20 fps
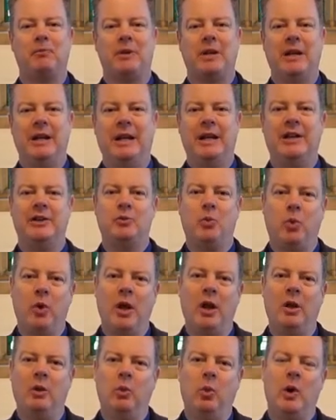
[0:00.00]
is
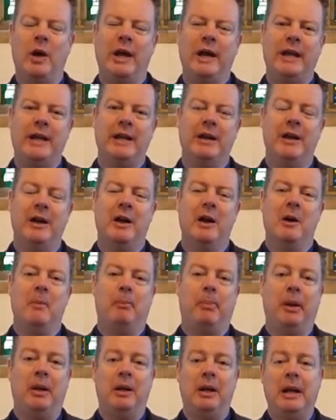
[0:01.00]
will we
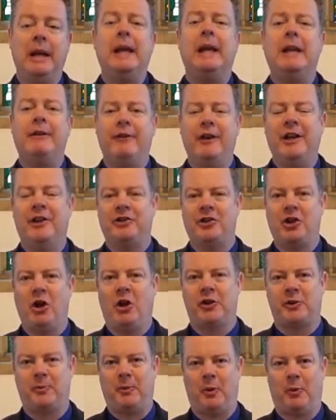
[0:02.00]
believe his
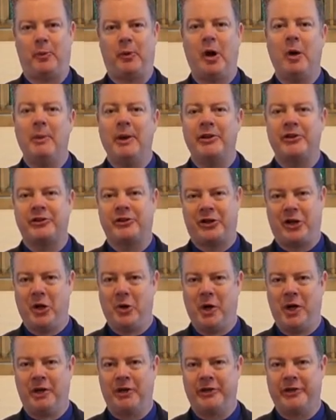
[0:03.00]
gospel promise
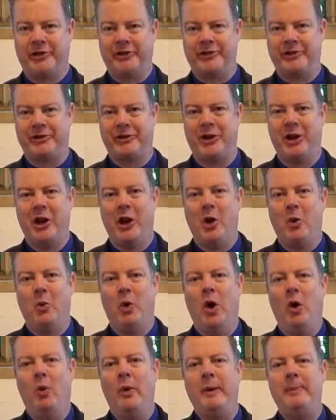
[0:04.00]
to us?
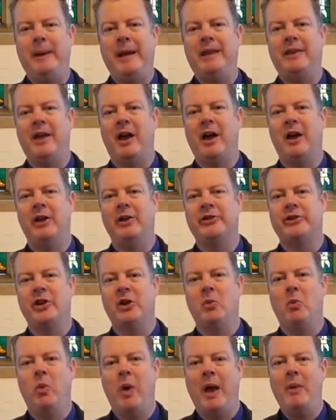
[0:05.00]
Will we be those
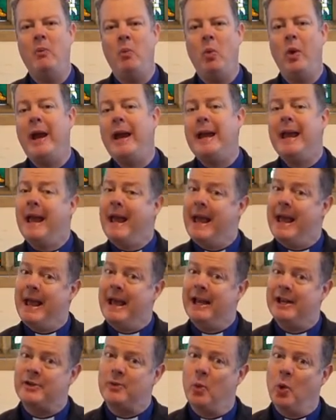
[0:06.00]
who, when we hear
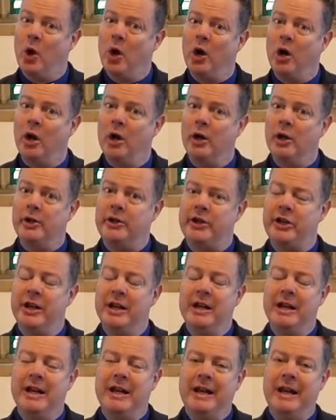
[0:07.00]
his word,
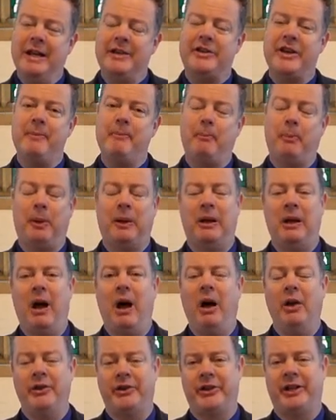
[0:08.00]
it's
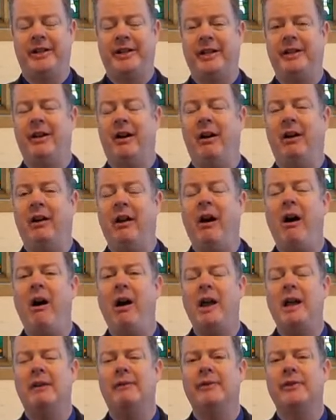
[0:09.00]
implanted in our
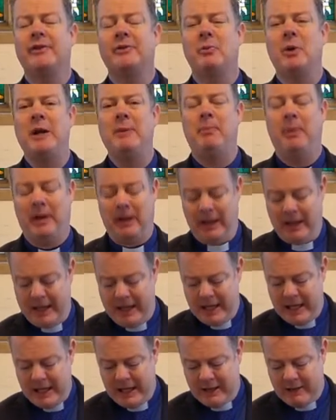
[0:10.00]
lives? We
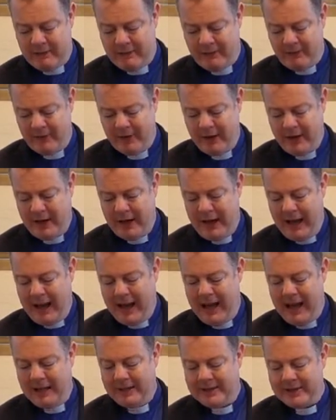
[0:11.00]
believe
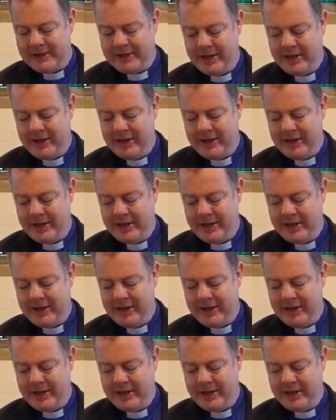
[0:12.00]
and